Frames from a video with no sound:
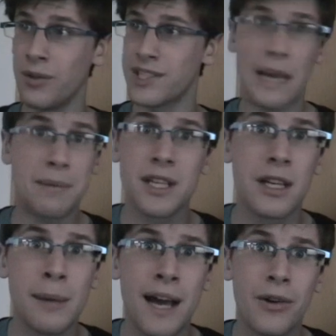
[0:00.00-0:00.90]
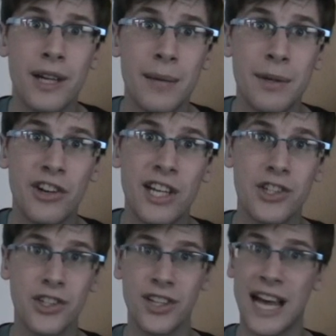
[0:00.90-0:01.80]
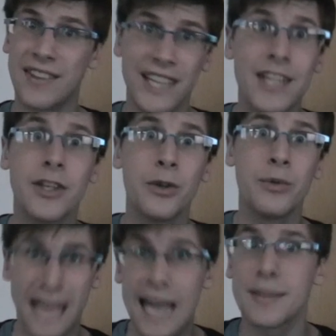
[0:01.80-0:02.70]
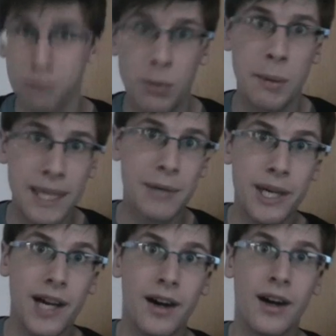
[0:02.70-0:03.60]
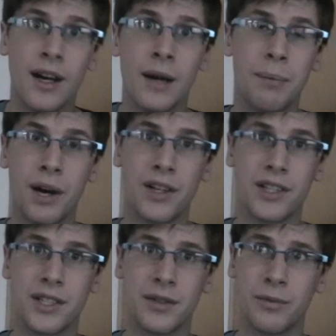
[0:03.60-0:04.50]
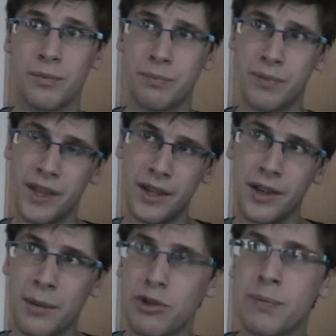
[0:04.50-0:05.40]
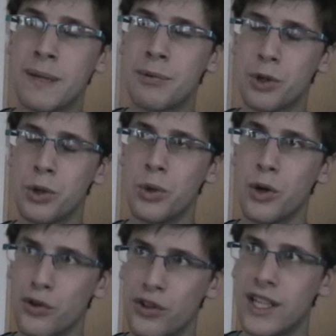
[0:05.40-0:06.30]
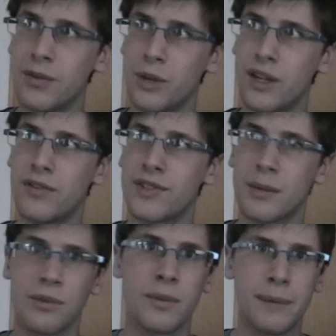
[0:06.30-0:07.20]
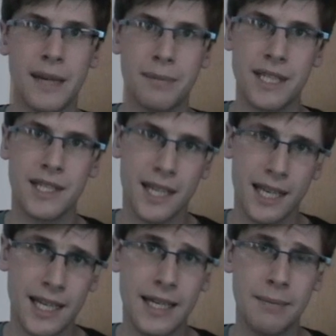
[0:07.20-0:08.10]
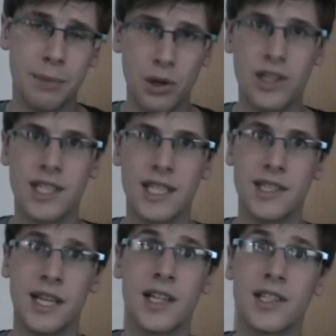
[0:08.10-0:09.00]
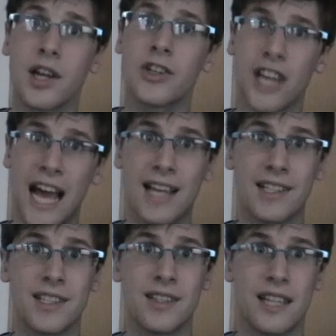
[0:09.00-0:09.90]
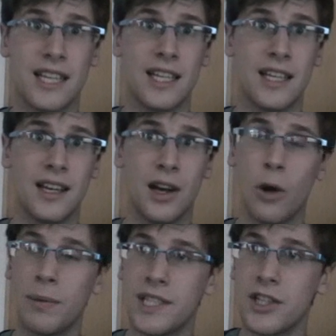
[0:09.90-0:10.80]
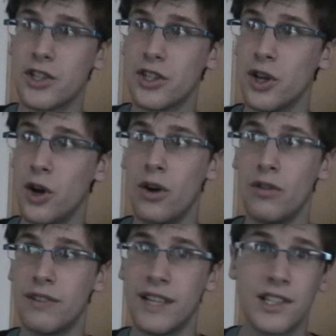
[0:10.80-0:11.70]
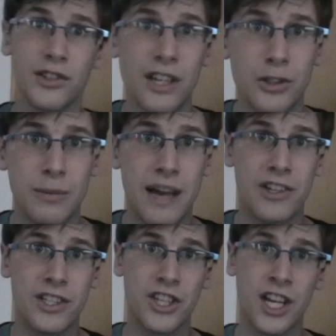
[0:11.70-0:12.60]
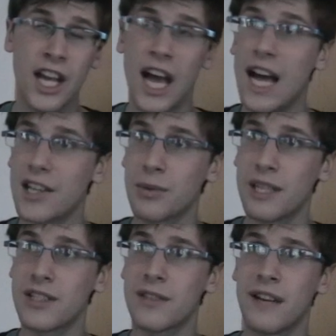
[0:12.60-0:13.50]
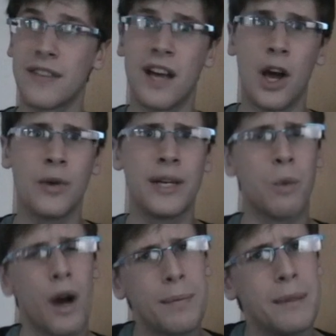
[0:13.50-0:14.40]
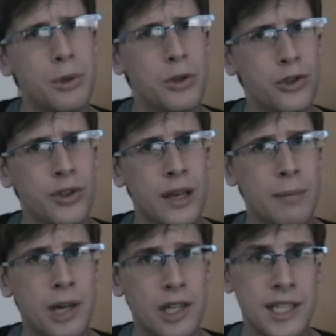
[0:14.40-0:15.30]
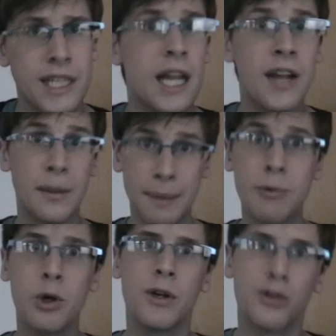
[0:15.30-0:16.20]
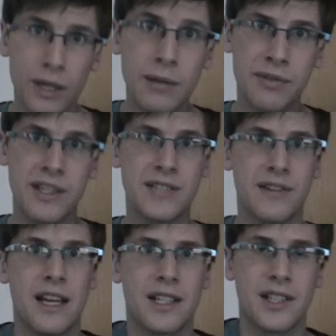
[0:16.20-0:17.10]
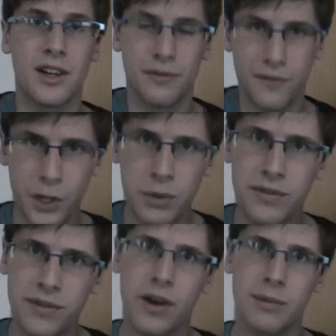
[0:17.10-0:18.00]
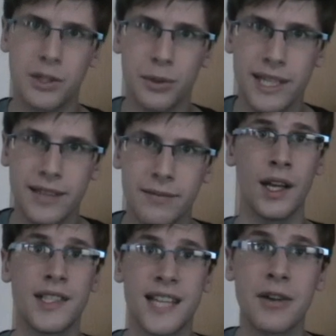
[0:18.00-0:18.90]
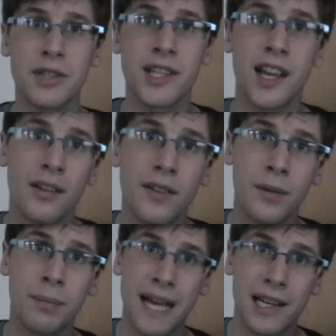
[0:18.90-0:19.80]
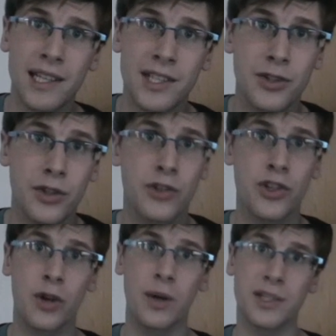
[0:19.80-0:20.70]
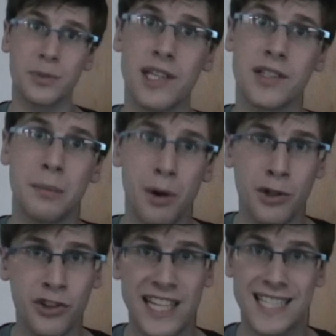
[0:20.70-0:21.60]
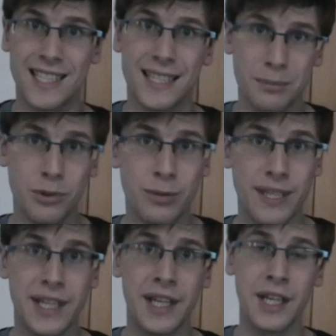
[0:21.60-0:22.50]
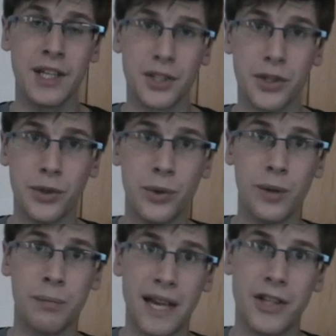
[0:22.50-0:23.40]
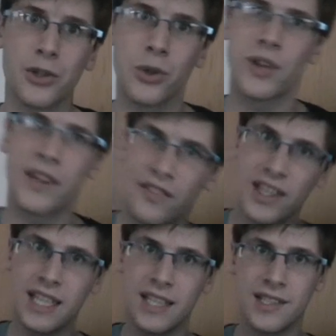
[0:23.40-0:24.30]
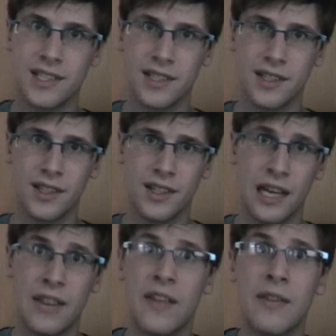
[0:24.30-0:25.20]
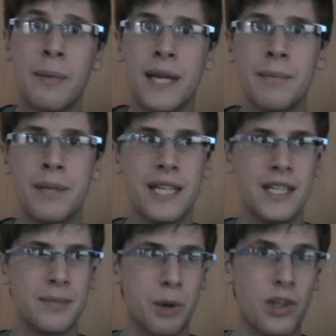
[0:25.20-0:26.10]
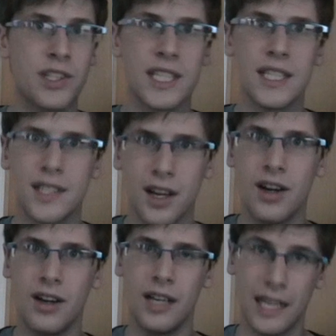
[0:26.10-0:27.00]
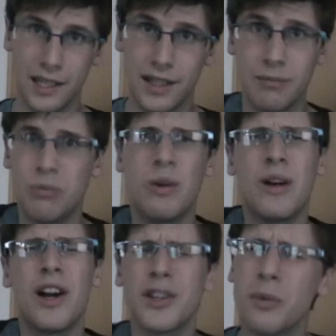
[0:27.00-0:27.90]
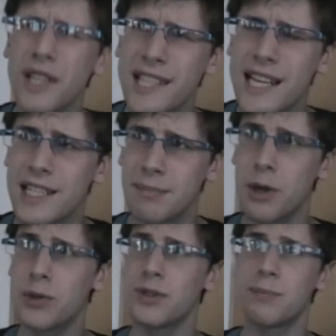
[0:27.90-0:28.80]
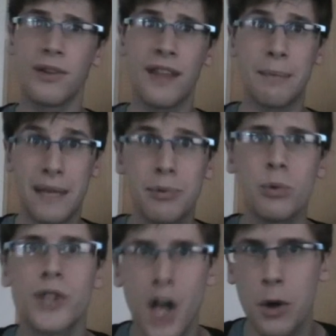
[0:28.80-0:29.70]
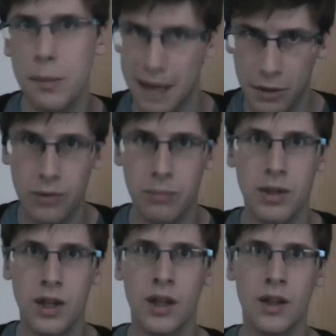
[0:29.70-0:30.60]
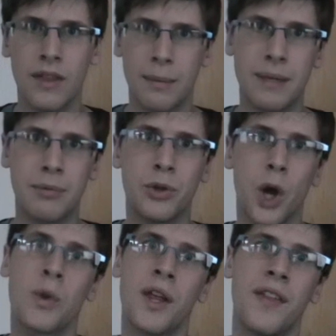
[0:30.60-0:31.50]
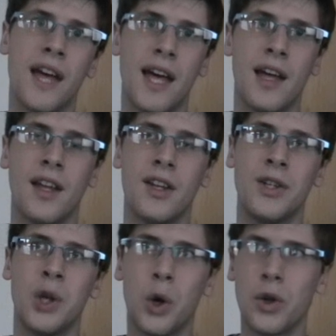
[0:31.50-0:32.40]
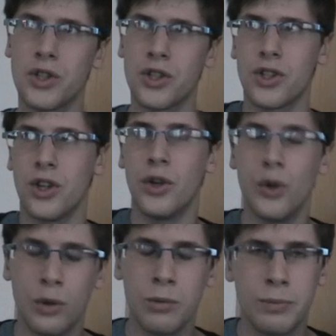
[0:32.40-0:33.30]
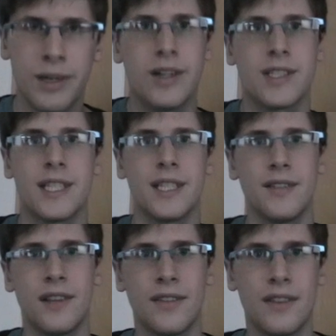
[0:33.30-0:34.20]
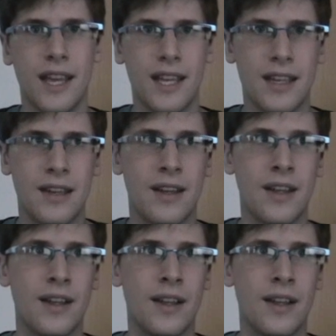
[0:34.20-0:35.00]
Sceptical about immigration and the EU? Yes, probably we are. But the number of people who agree with some of the BNP's key policies, such as the opposition of interracial marriage, as well as the fact that only white people can join their party, the people who agree with these facts are few and far between. It's down to the other panellists on the show, well as the moderator, Dimbleby, to make sure that that the BNP's policies are, well, I don't want to say exposed, but that people know about them. That people know that they're not a normal party, that the